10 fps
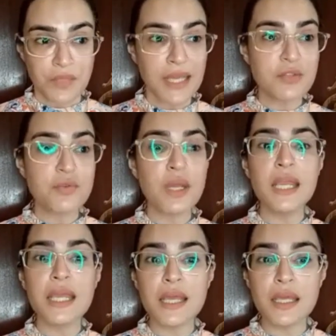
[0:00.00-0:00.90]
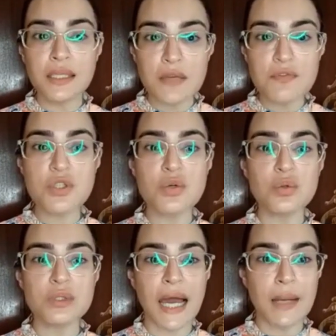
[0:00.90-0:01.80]
it really gives
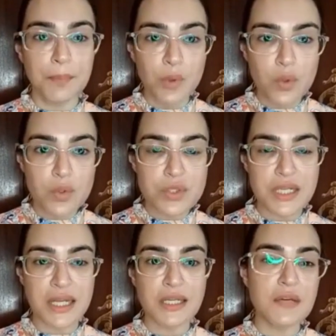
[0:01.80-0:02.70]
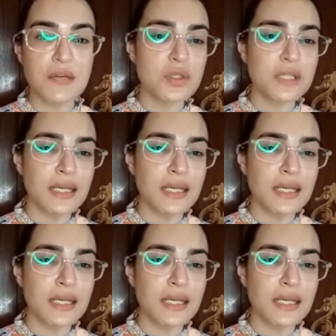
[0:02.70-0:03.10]
you that boost and it gives you